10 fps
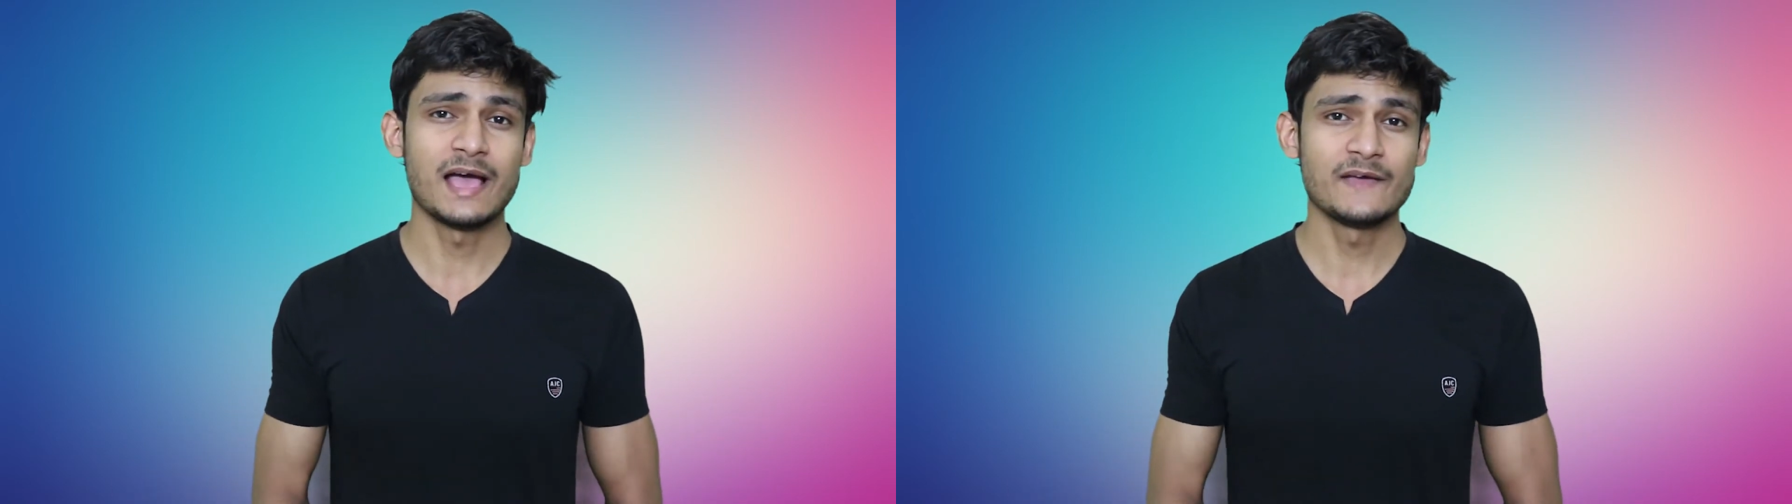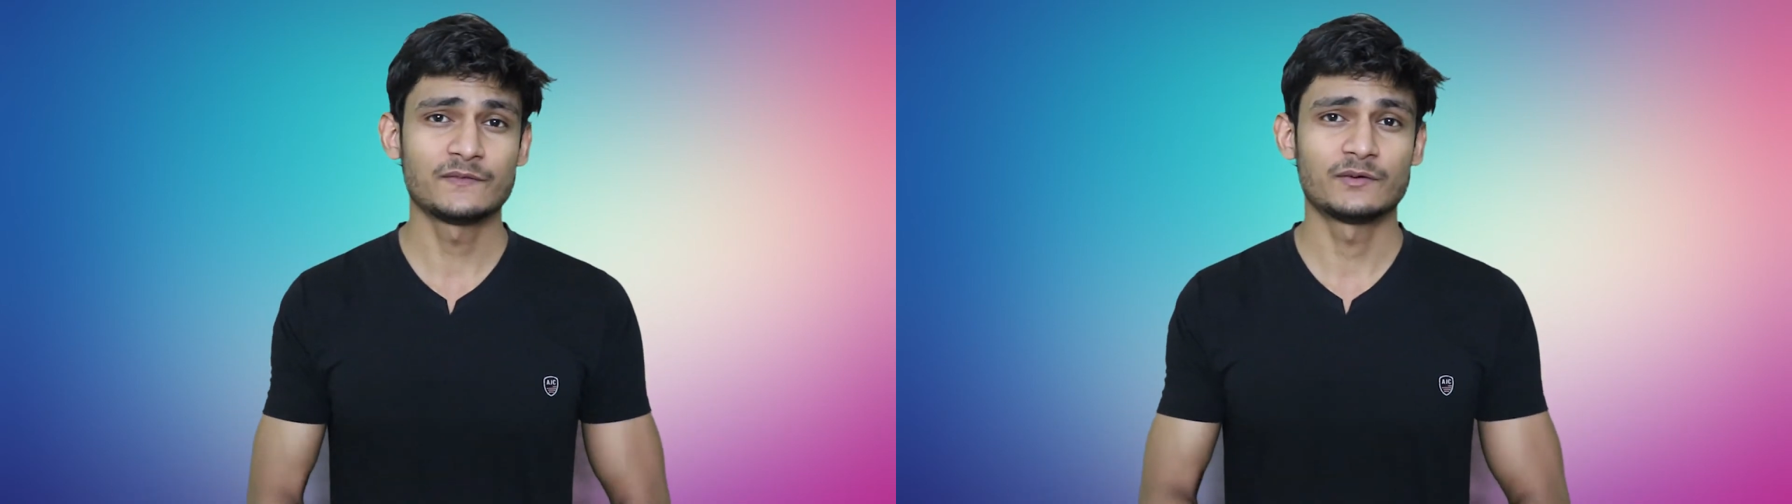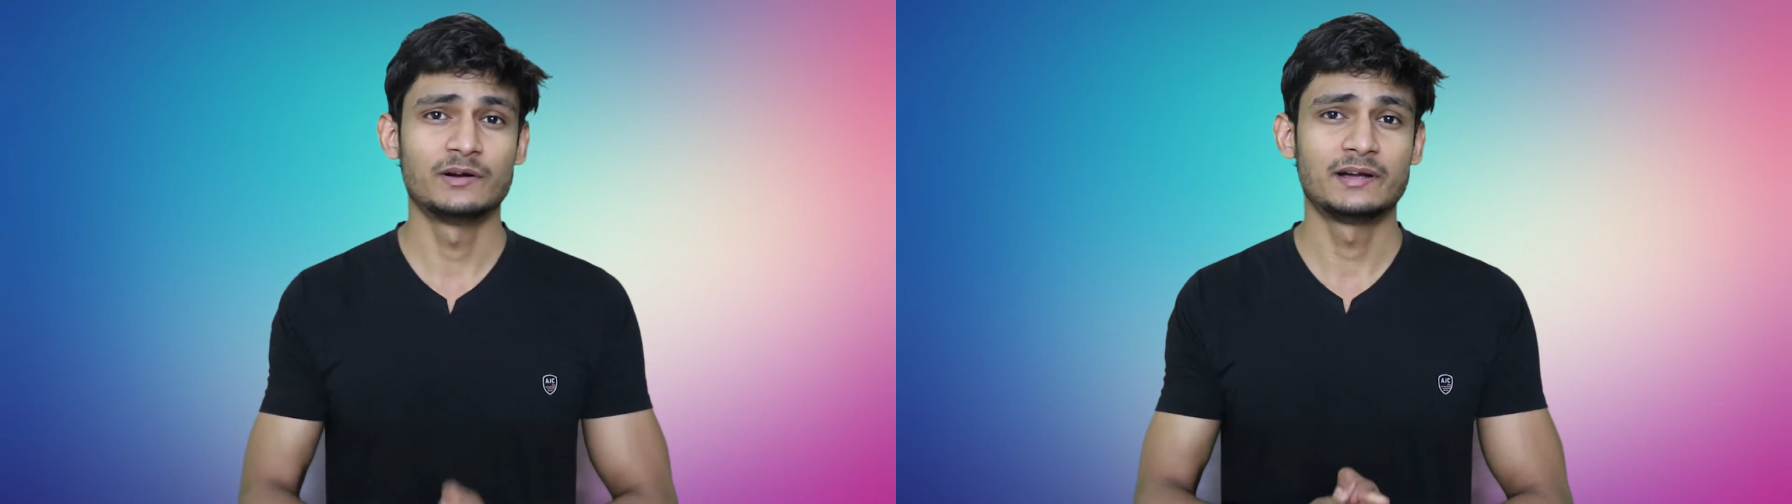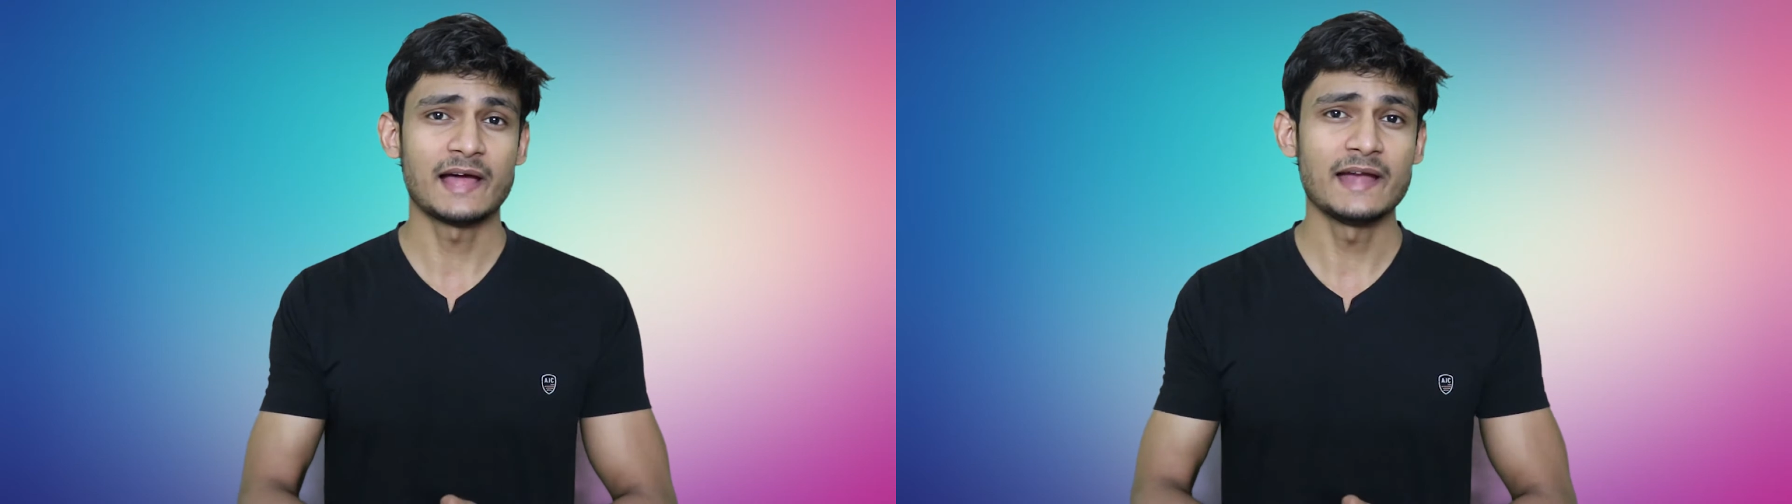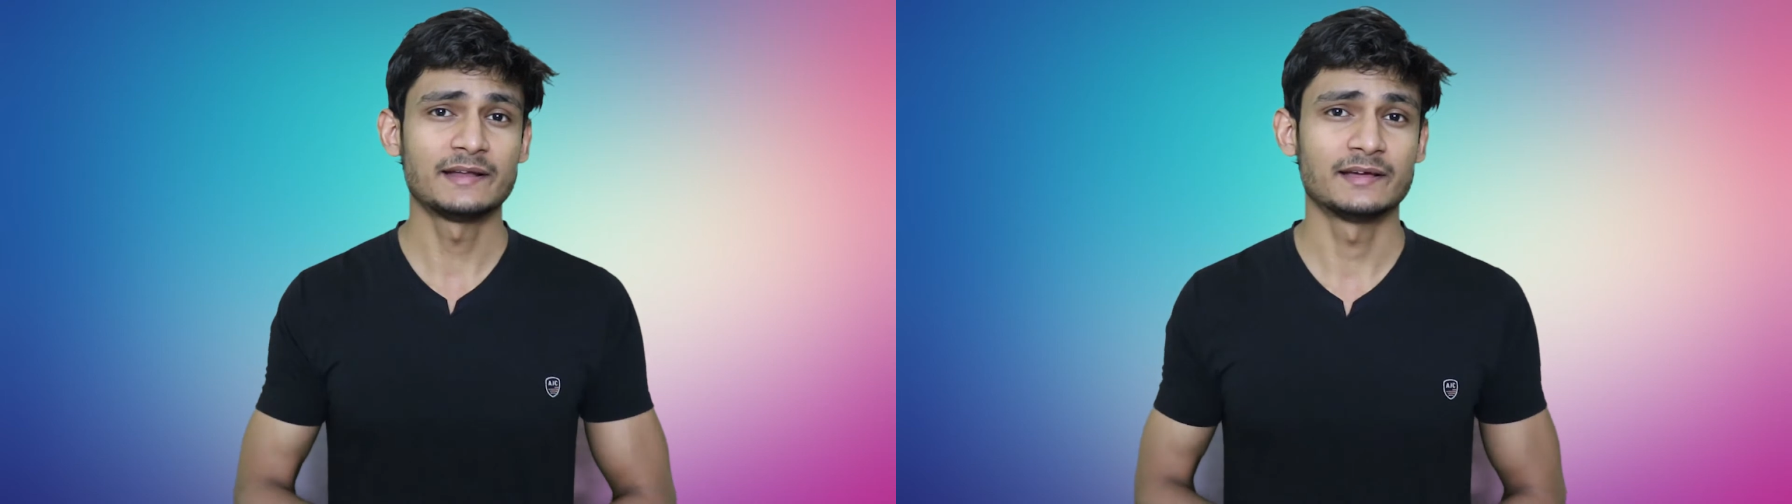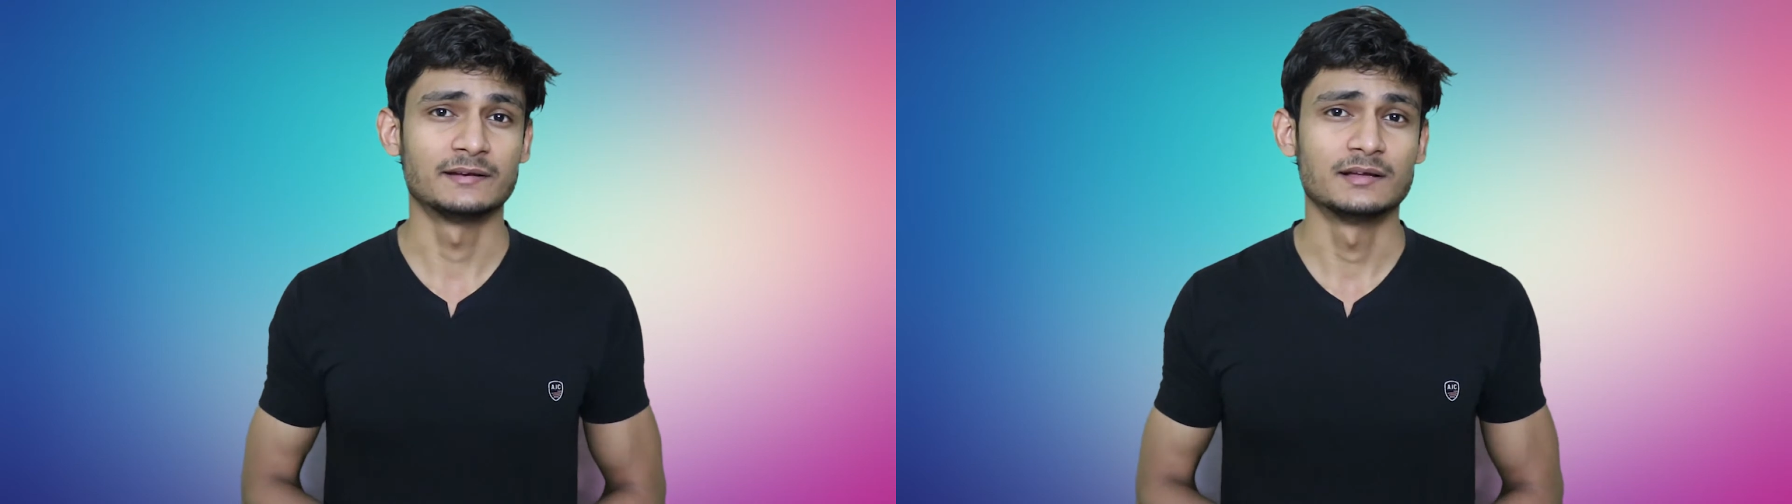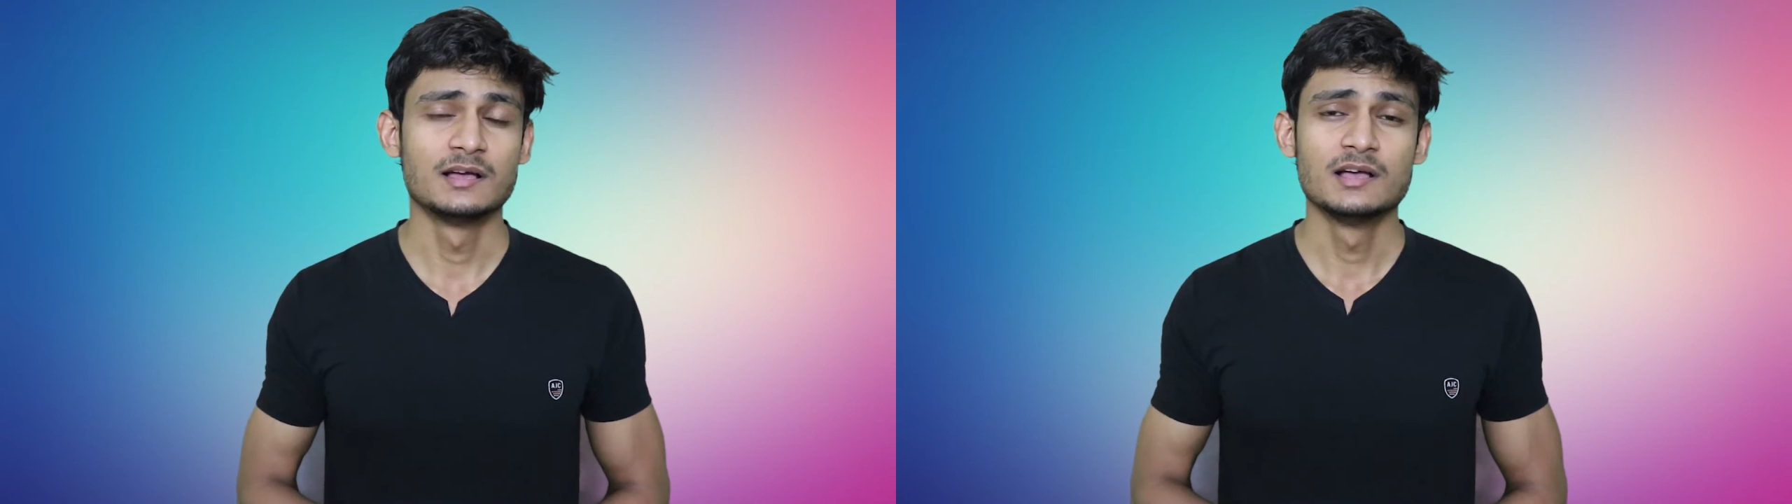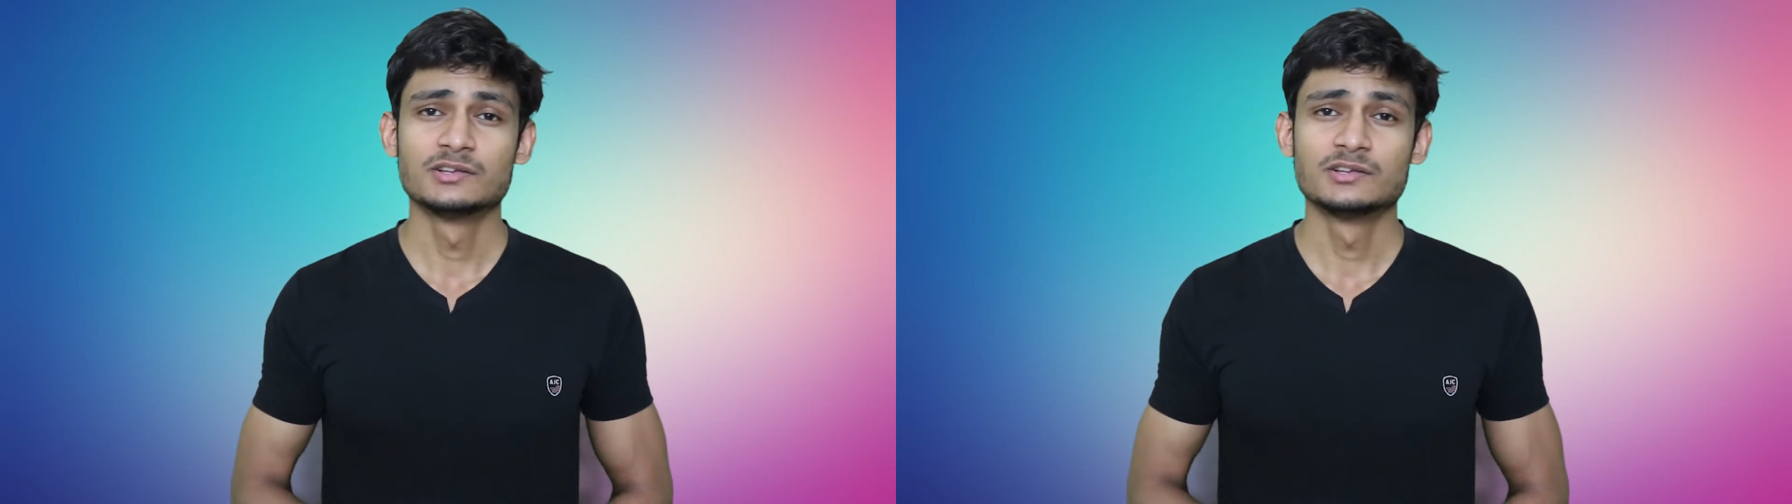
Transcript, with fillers: life on Titan.